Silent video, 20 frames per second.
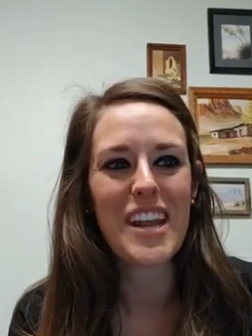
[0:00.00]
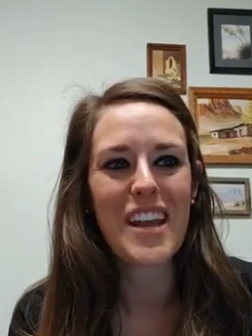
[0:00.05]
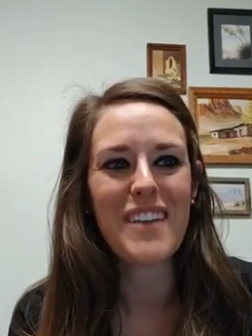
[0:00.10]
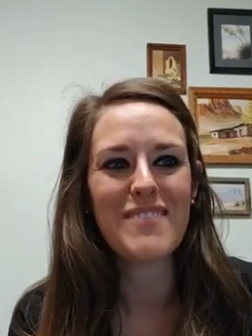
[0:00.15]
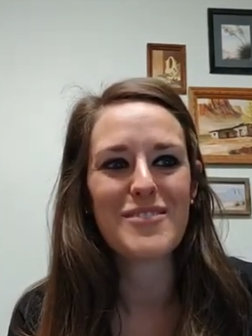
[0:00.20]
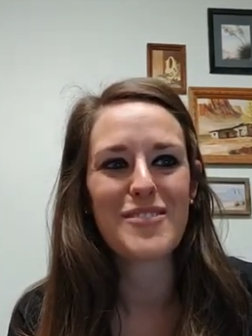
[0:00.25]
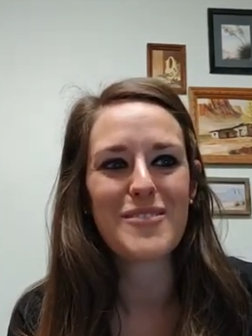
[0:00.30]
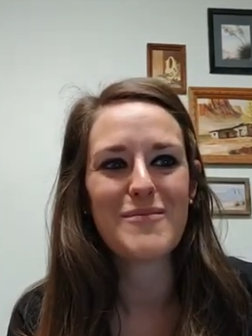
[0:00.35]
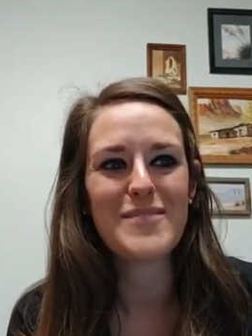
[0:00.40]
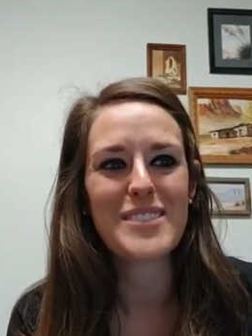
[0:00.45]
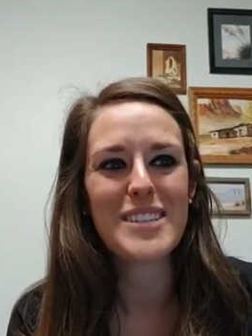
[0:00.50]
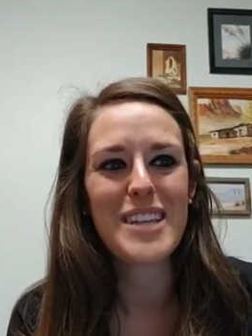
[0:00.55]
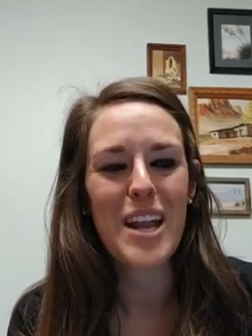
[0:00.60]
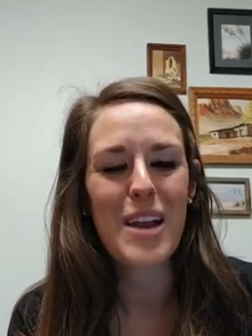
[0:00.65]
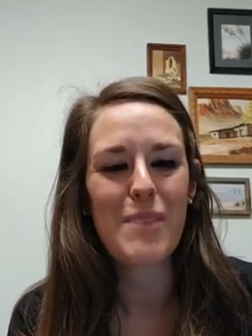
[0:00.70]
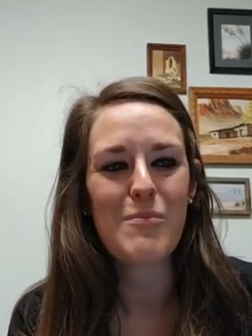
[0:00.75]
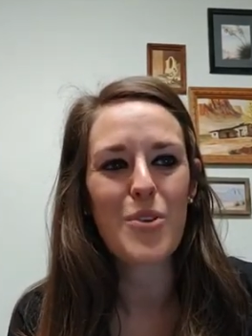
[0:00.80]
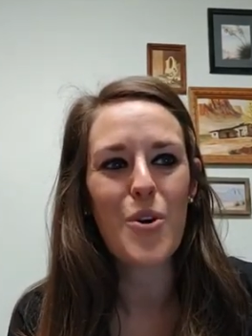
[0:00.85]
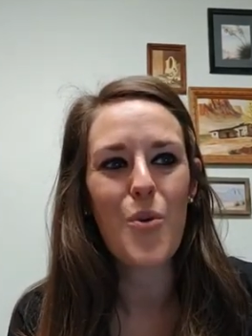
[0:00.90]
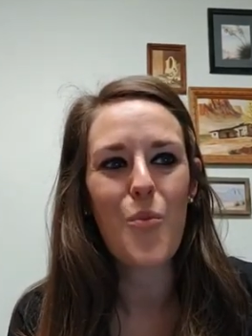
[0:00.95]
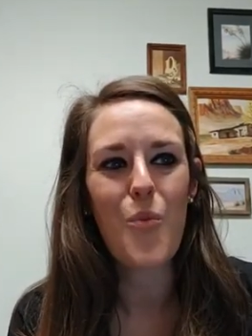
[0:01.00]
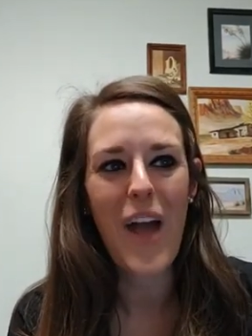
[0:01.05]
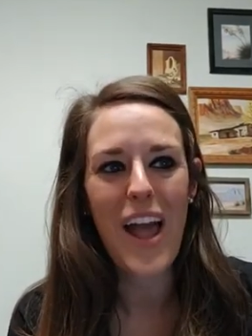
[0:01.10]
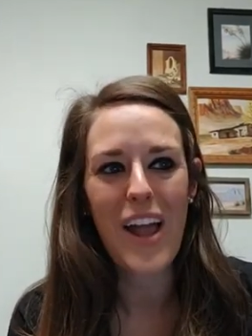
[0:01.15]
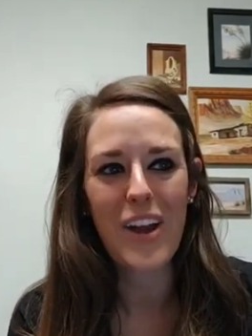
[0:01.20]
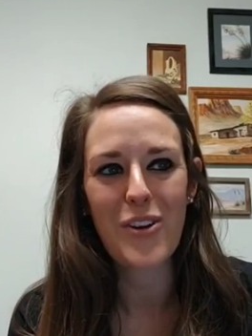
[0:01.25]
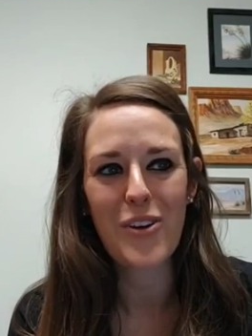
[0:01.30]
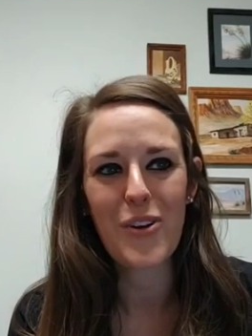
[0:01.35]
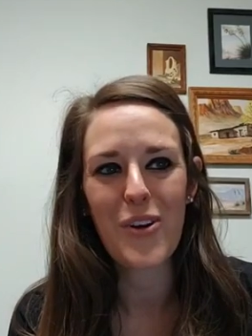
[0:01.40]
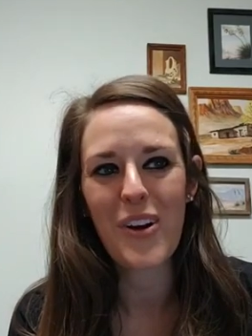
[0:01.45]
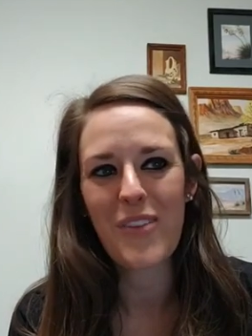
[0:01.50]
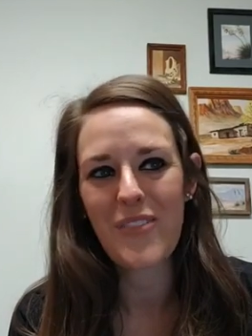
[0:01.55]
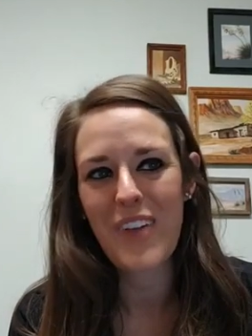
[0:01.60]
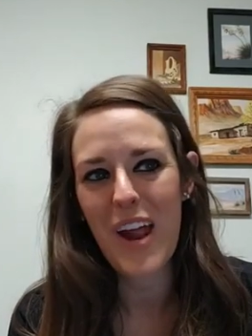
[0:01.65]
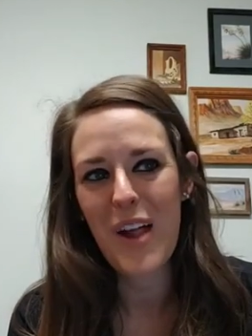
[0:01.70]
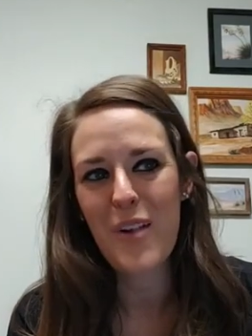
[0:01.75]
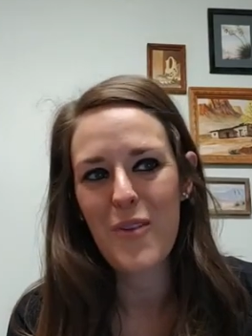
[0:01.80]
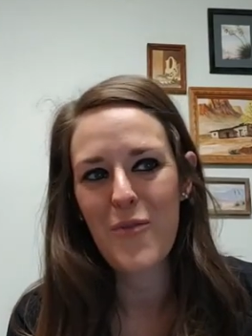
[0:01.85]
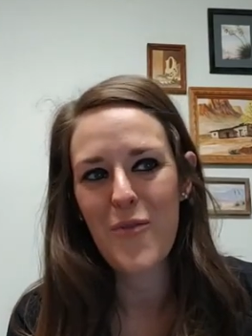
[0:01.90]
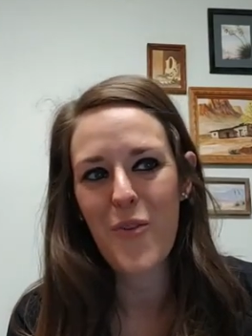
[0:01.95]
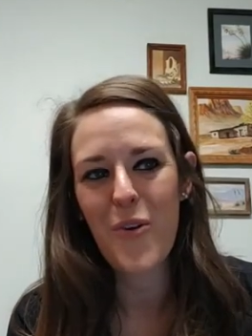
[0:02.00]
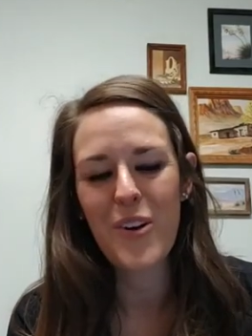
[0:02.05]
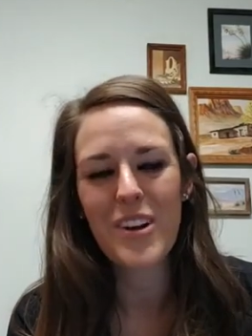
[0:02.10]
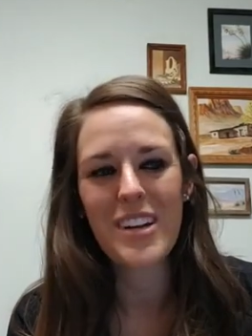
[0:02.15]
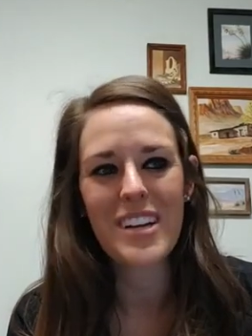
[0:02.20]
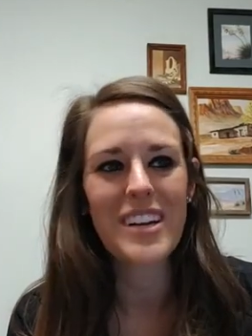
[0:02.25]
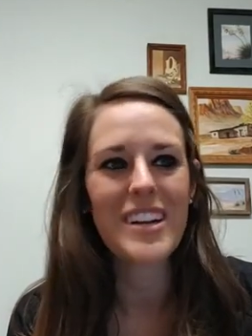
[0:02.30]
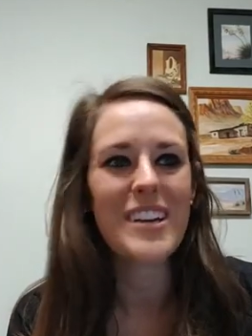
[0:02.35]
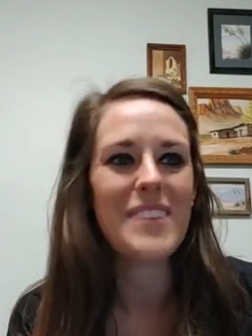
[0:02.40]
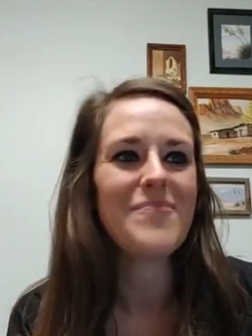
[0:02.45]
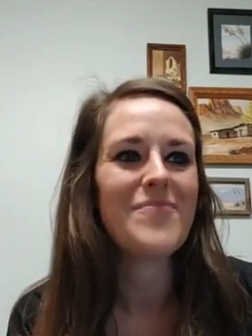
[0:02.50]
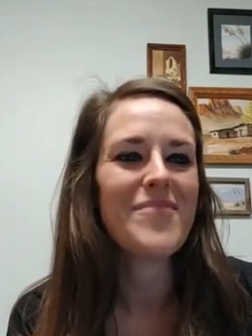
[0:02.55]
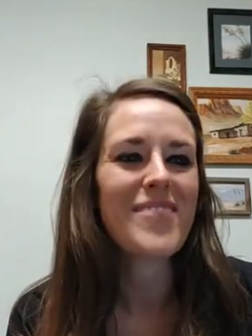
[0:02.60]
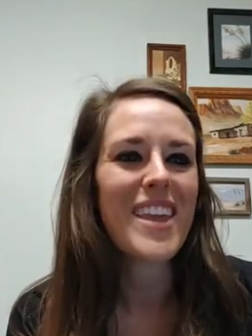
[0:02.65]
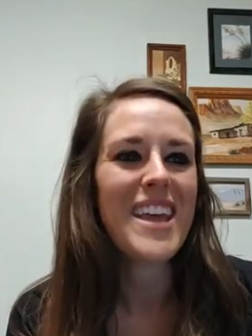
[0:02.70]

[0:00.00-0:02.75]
comes from Samuel Wagner of California,